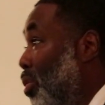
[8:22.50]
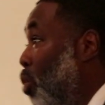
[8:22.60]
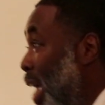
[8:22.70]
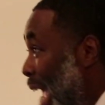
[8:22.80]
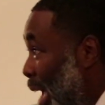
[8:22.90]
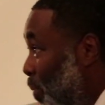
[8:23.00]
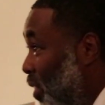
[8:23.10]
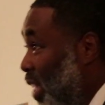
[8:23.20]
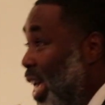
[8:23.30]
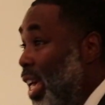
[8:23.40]
we have
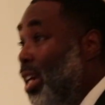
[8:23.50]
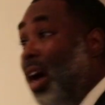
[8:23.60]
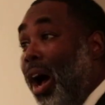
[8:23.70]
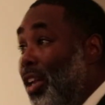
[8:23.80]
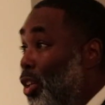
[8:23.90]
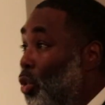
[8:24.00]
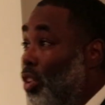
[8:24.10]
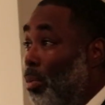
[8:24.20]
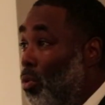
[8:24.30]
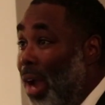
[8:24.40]
seen God do
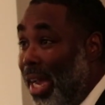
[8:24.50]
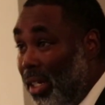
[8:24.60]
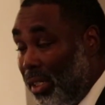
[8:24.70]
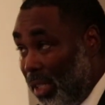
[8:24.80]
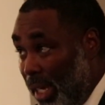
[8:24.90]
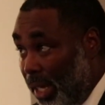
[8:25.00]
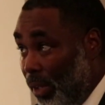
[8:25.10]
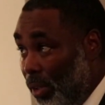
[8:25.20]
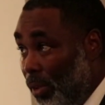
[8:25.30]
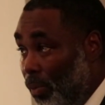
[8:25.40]
some miraculous
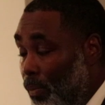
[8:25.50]
things.